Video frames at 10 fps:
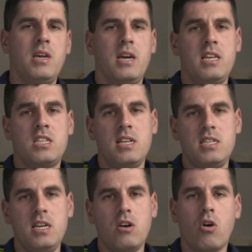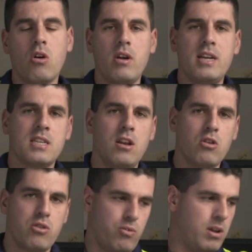be HLG or
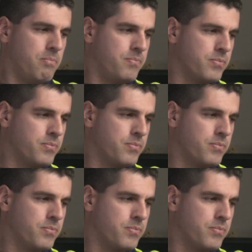slog3.